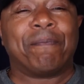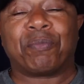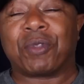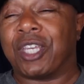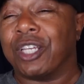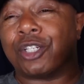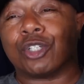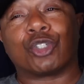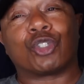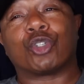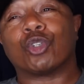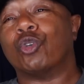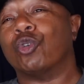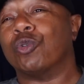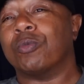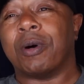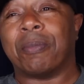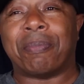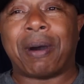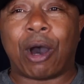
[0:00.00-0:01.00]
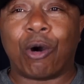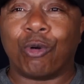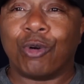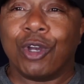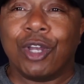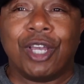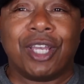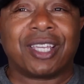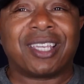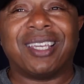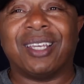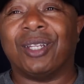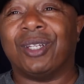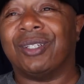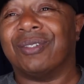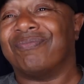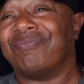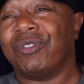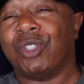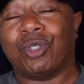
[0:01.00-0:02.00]
can assume about,
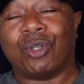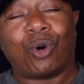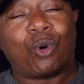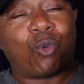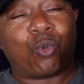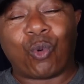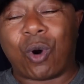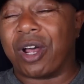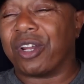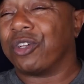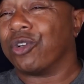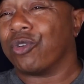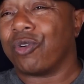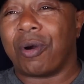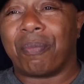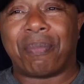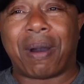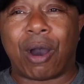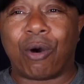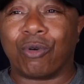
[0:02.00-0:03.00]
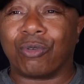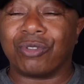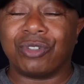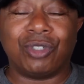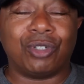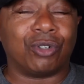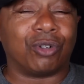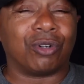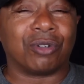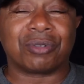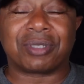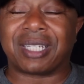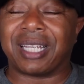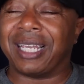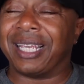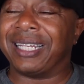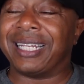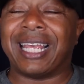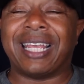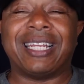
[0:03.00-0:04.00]
can, you know, wonder about, you know what I'm
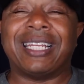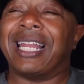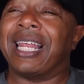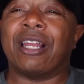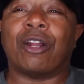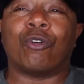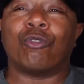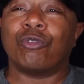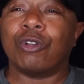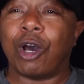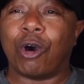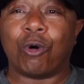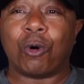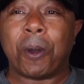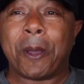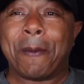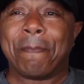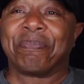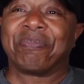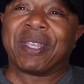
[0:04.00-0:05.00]
saying? They don't know.